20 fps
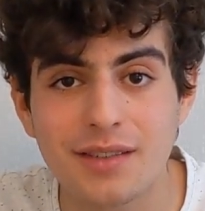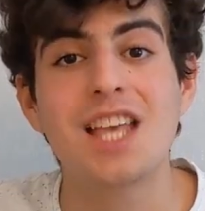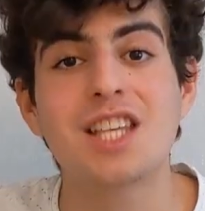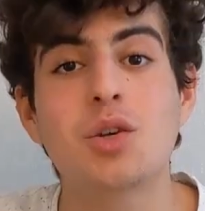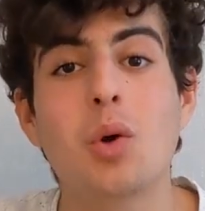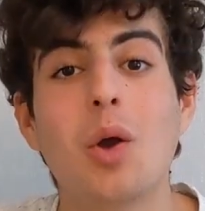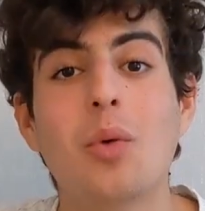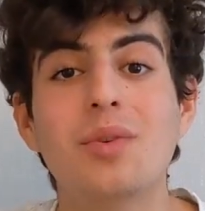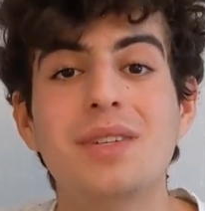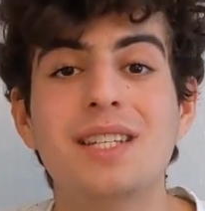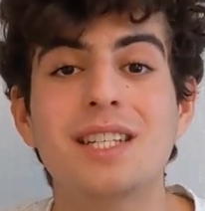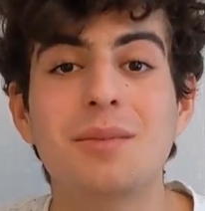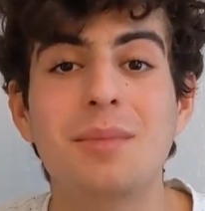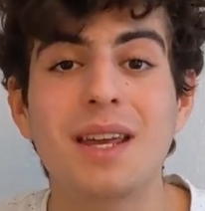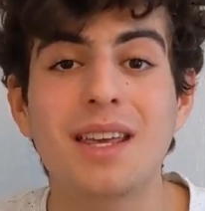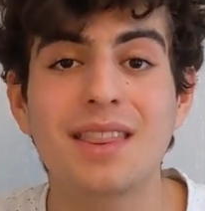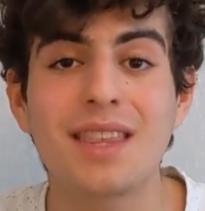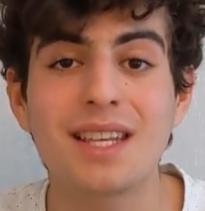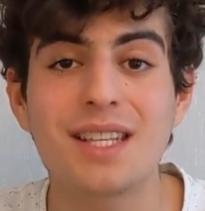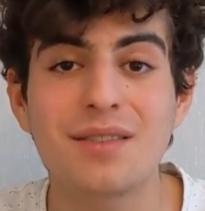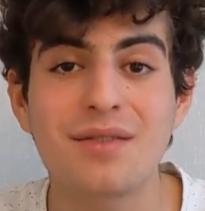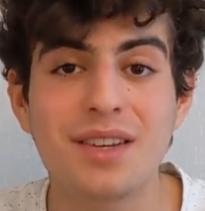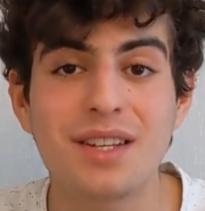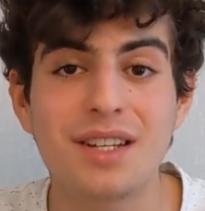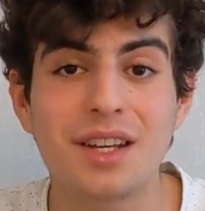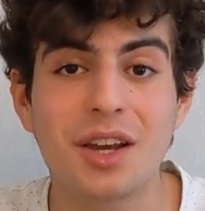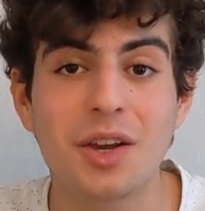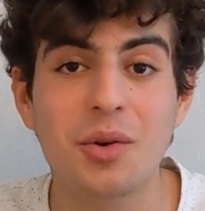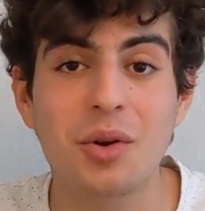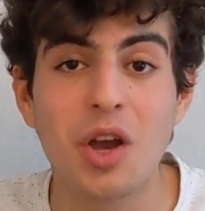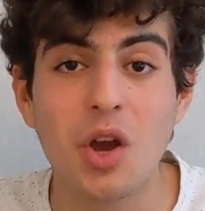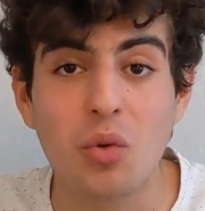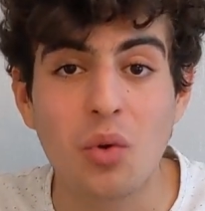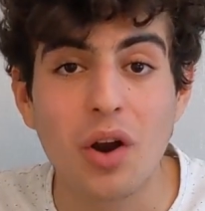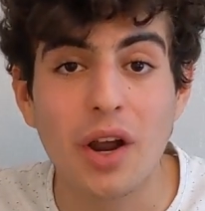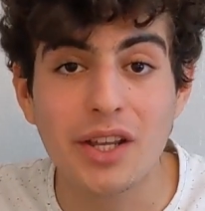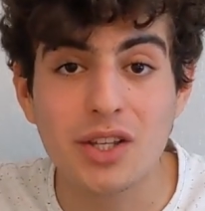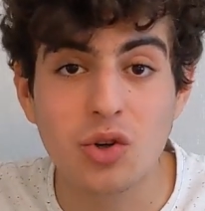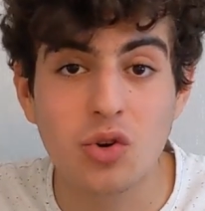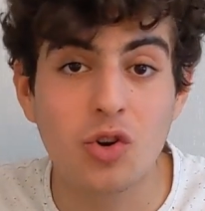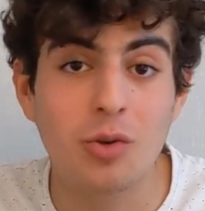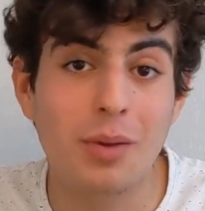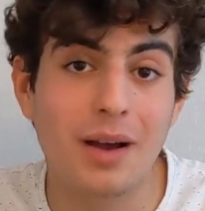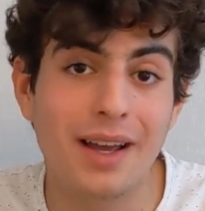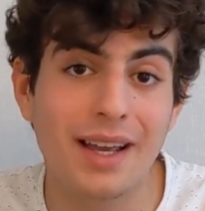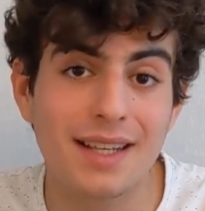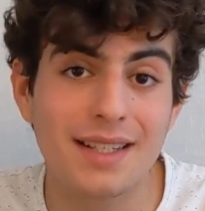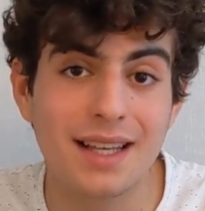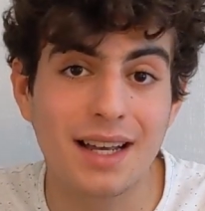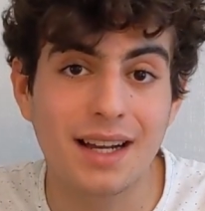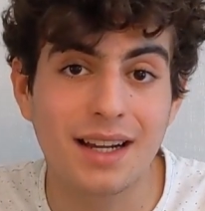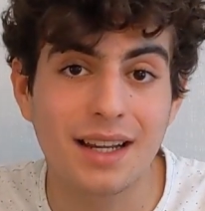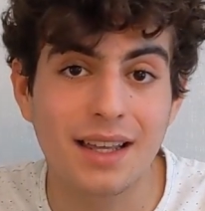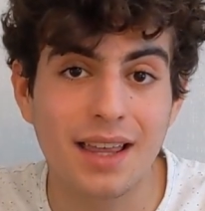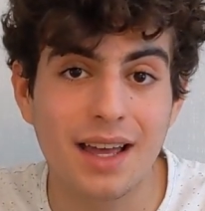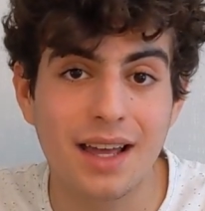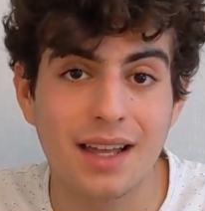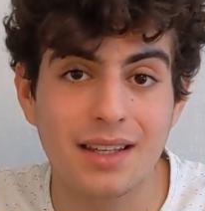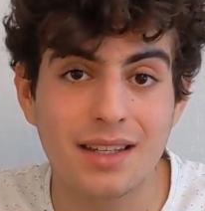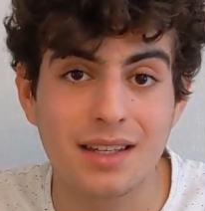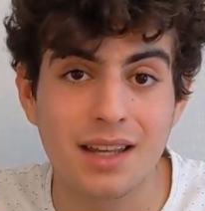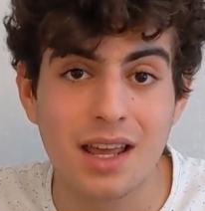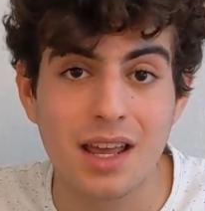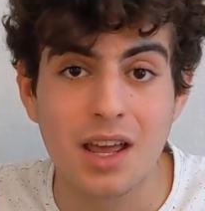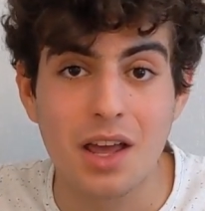So I wanted to make this video where I talk about exactly that,